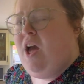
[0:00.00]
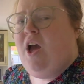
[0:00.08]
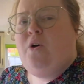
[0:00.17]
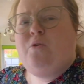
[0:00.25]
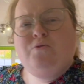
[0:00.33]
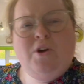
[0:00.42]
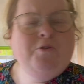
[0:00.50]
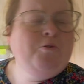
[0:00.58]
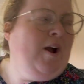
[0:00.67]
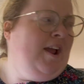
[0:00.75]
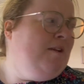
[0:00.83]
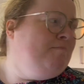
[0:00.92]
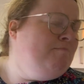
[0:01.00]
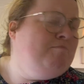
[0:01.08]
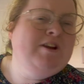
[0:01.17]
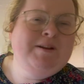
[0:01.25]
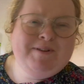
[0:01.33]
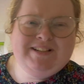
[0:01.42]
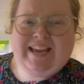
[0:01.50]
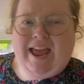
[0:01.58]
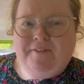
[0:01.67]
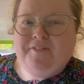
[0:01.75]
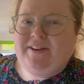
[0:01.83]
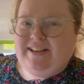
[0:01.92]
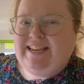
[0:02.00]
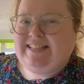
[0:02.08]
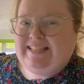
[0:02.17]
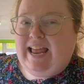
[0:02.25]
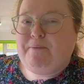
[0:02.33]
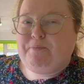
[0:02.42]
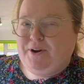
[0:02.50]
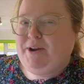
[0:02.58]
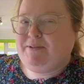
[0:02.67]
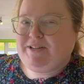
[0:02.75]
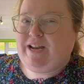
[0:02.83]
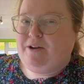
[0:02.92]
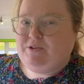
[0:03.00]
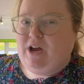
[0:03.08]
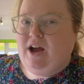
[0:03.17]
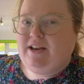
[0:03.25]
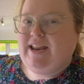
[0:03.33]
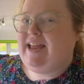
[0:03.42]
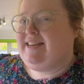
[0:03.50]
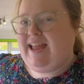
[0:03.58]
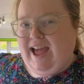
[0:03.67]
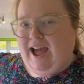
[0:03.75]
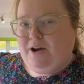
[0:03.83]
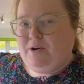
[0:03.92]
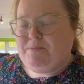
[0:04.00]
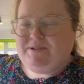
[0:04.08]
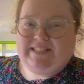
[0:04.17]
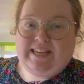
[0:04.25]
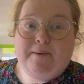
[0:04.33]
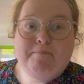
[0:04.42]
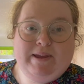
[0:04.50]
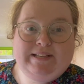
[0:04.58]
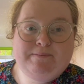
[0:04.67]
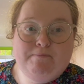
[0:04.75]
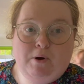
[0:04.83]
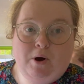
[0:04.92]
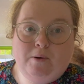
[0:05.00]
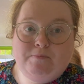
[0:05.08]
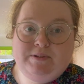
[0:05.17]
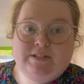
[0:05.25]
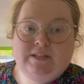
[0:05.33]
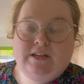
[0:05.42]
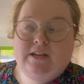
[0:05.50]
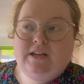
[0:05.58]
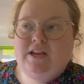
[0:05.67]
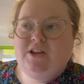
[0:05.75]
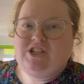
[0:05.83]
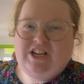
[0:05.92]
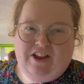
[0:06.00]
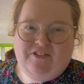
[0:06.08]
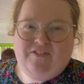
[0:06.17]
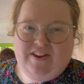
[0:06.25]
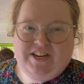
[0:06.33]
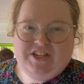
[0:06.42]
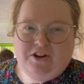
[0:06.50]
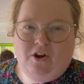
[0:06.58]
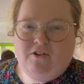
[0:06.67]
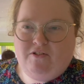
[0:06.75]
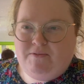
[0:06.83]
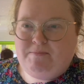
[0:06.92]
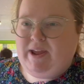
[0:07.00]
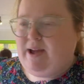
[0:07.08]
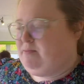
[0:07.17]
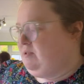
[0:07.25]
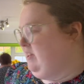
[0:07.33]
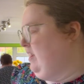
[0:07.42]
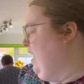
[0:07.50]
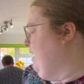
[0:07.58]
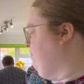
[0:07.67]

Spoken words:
Although pretty much everything is pretty much now done, and now I'm just getting bits and bobs to like finish it off and be able to like